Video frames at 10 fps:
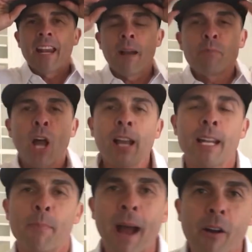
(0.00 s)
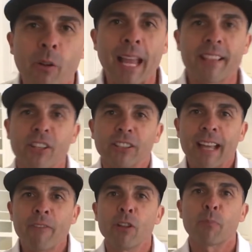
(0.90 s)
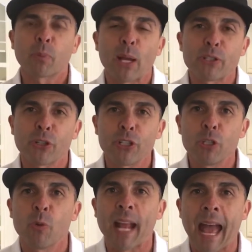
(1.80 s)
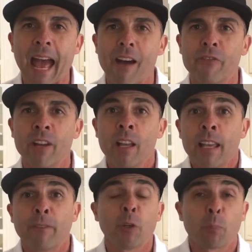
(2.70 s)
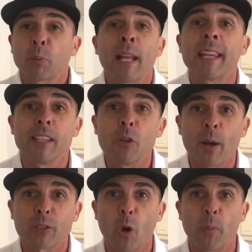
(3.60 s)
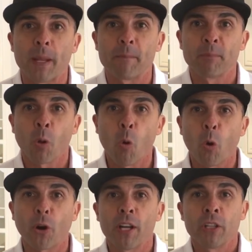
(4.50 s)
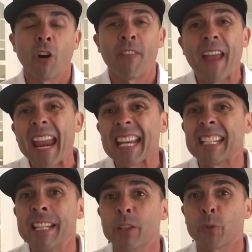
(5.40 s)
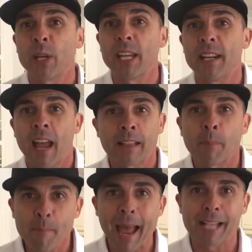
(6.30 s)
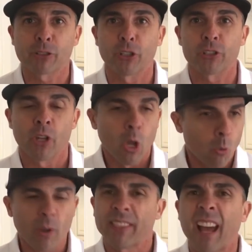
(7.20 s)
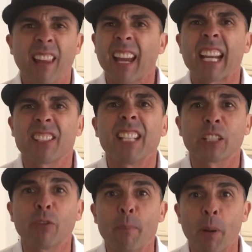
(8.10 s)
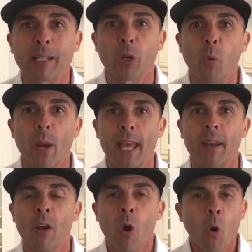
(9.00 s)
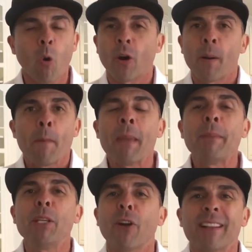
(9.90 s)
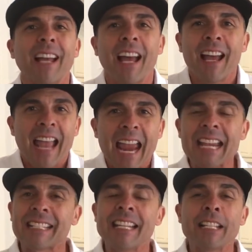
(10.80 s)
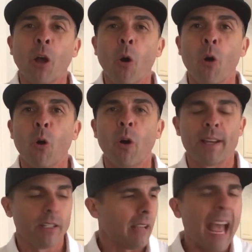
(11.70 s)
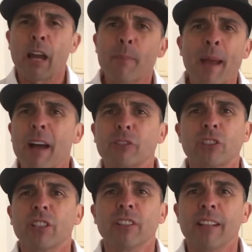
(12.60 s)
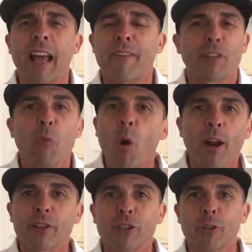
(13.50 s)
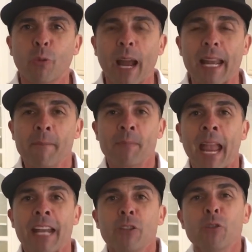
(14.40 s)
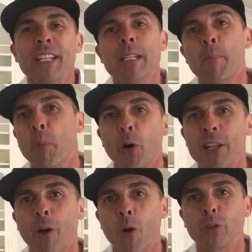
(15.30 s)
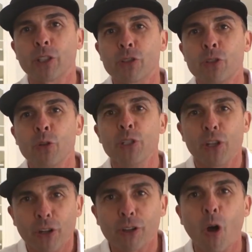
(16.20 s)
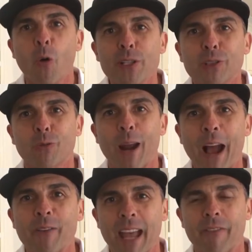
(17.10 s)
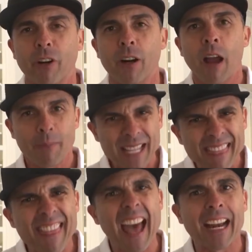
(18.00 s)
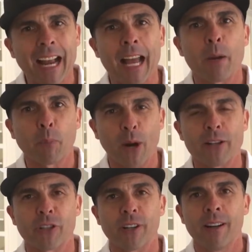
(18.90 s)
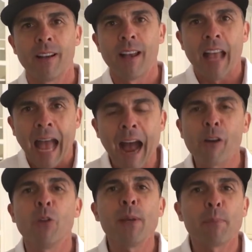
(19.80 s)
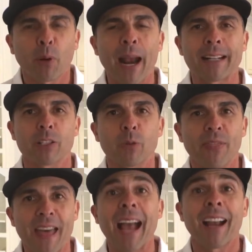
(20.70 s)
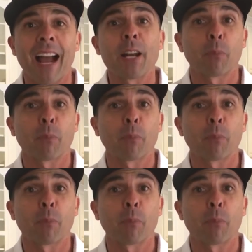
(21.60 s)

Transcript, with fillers: And I'm talking about like the level of pressure you would have if you're playing in the US Open or you're on the 18th green at the Masters with like a 6-foot putt to win, or maybe you're at the 18th hole and you're out of bounds to the left and water to the right and you need to birdie the hole to shoot your lowest round ever. I mean, that kind of pressure. How can we practice with that kind